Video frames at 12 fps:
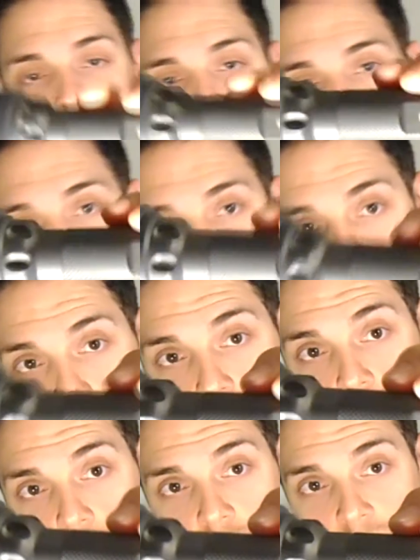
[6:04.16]
and
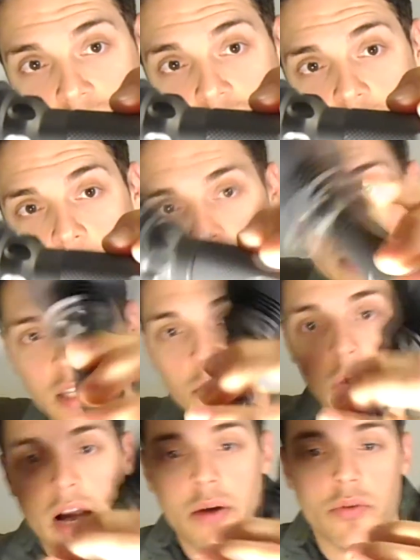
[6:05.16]
anybody can
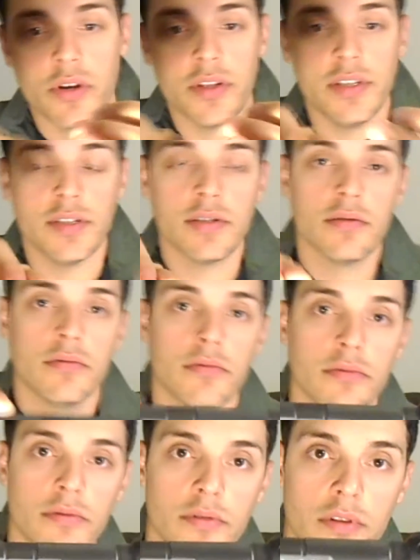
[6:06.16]
buy one of these.
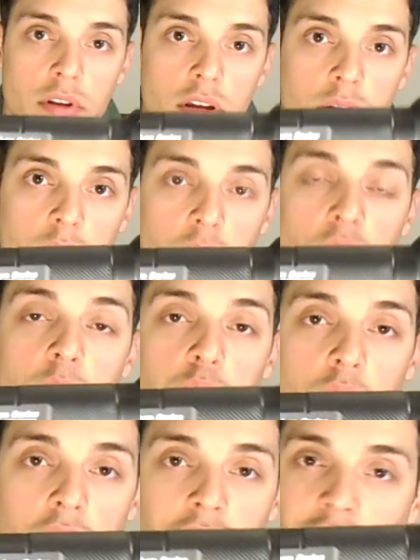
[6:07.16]
But
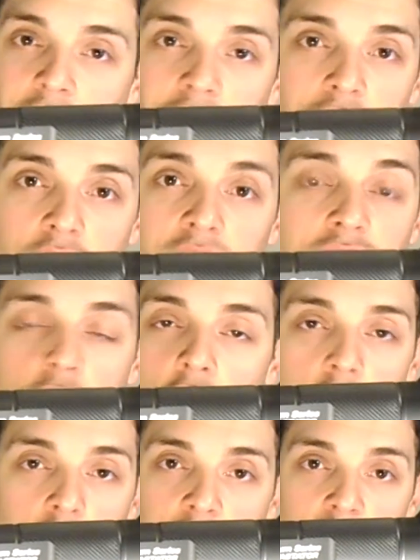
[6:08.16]
these aren't
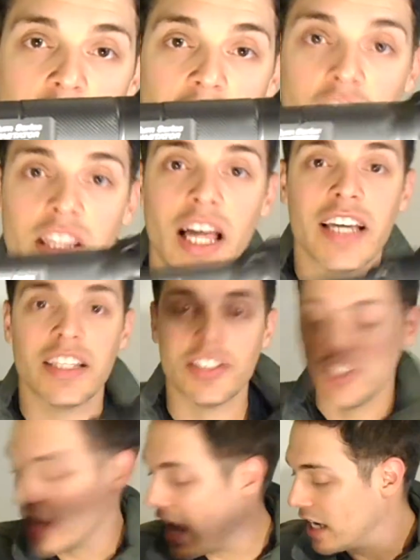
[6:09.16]
hard to find. Unlike this
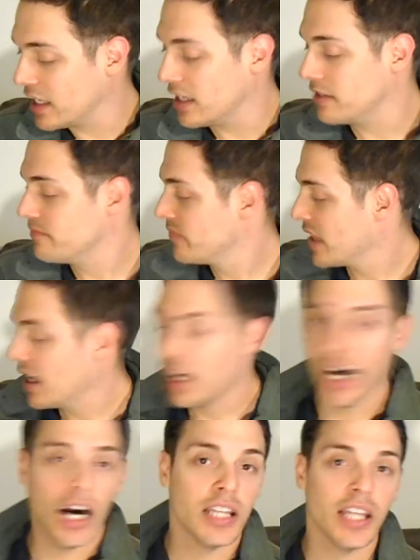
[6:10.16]
jacket,
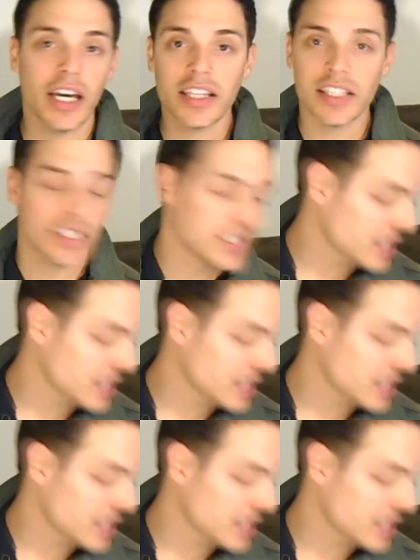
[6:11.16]
unlike this